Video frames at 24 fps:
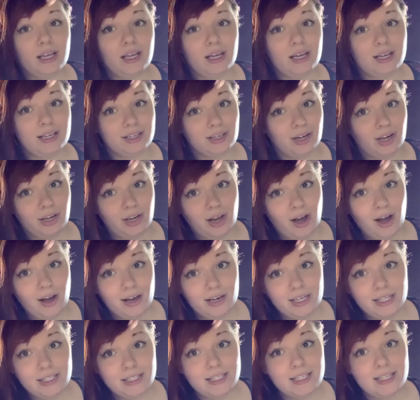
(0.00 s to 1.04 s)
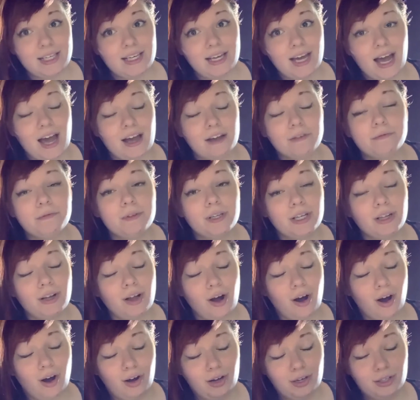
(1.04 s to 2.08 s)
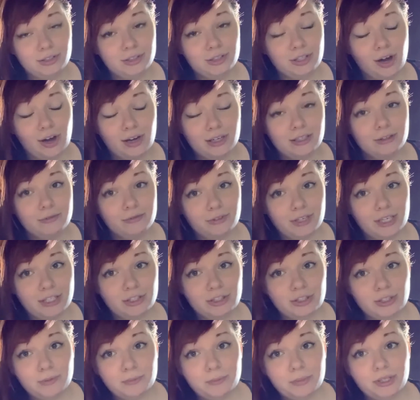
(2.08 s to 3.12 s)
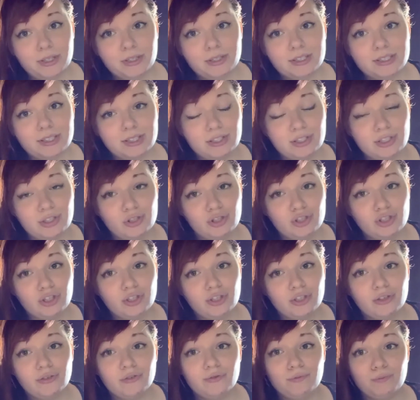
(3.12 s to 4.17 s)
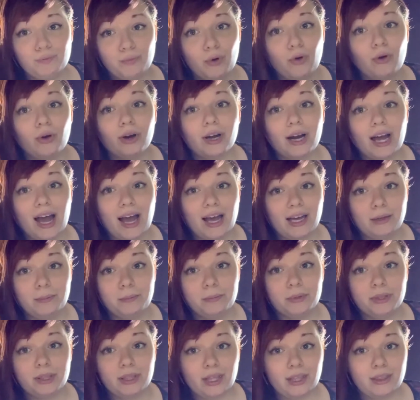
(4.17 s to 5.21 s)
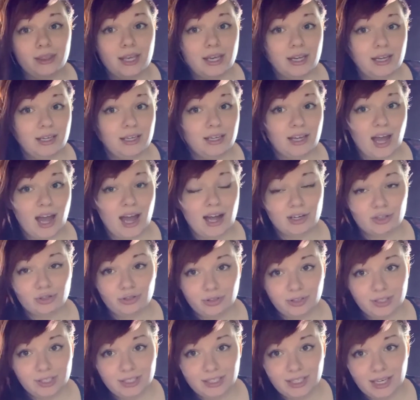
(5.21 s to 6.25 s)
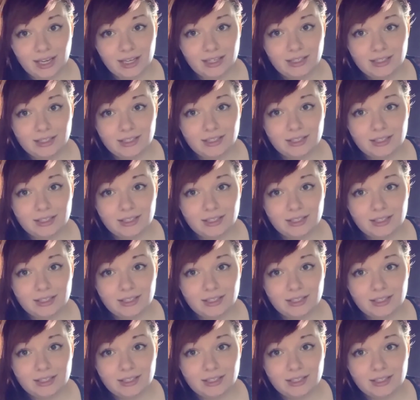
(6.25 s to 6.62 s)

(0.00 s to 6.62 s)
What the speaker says: In all honesty, I feel all Donna Fletcher books deserve more hype than they actually get.